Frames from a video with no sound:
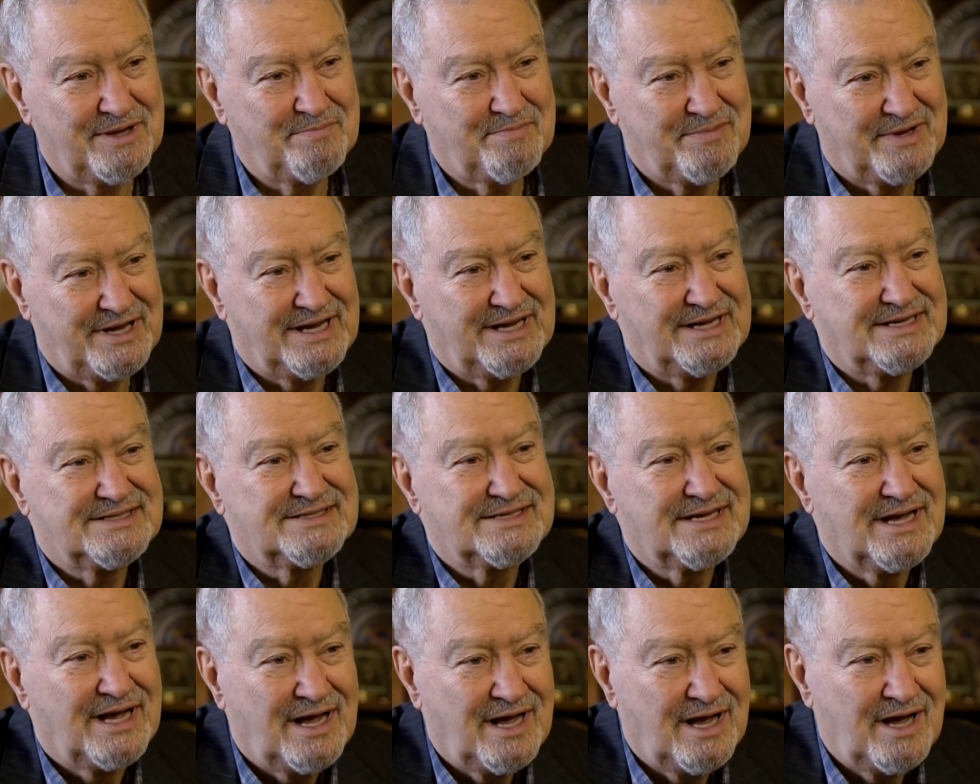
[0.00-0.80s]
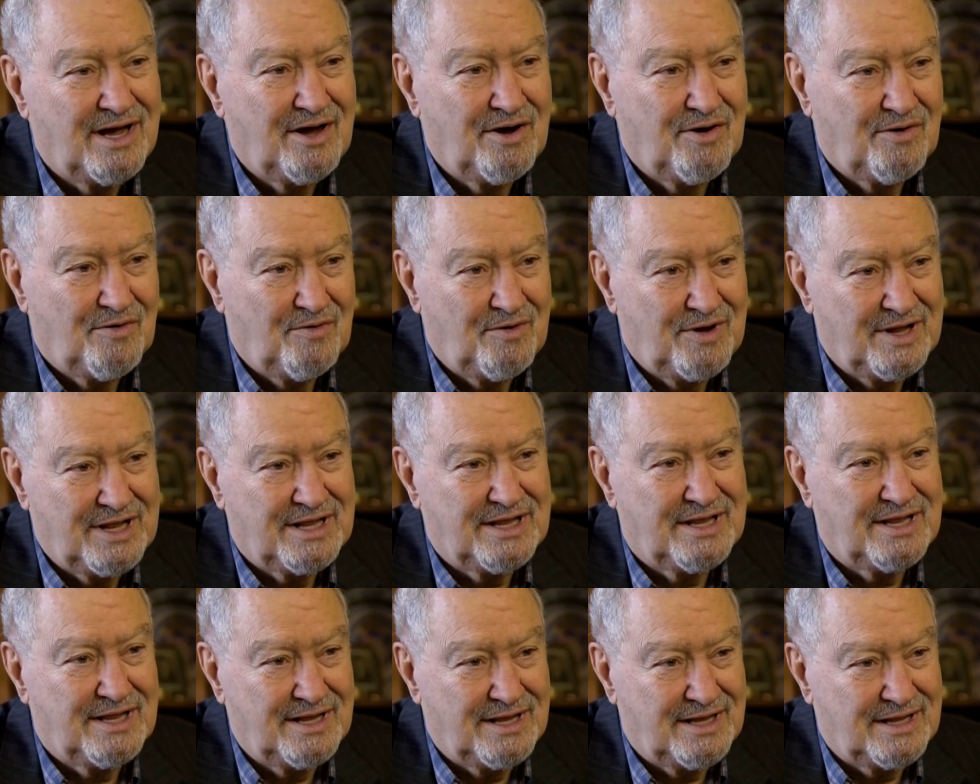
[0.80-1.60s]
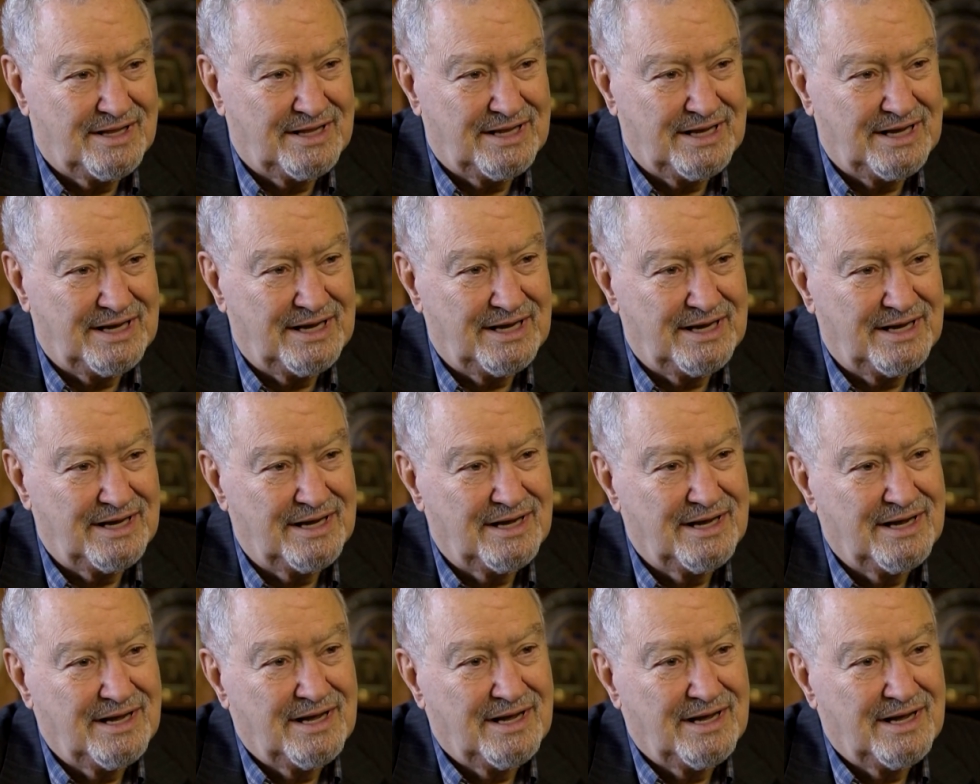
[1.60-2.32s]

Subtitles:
peace with the